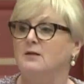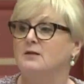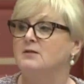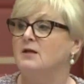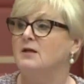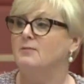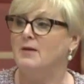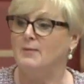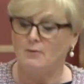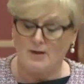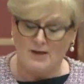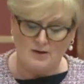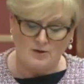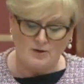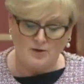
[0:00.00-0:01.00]
to
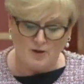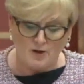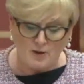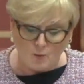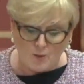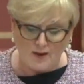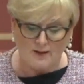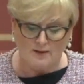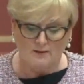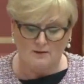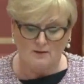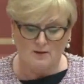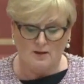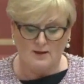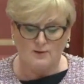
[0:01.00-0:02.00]
commemorate the 31
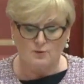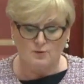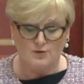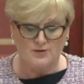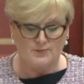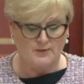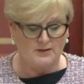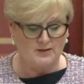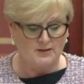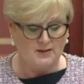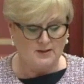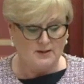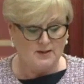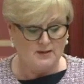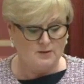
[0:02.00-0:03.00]
light horsemen
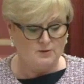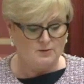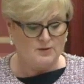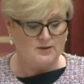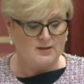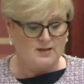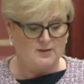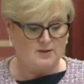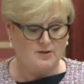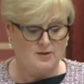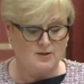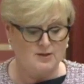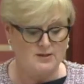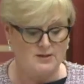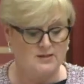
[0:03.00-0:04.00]
killed and the
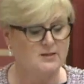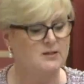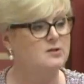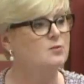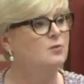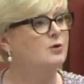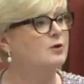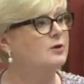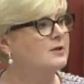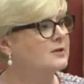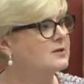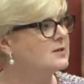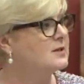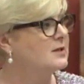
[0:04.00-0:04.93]
36 wounded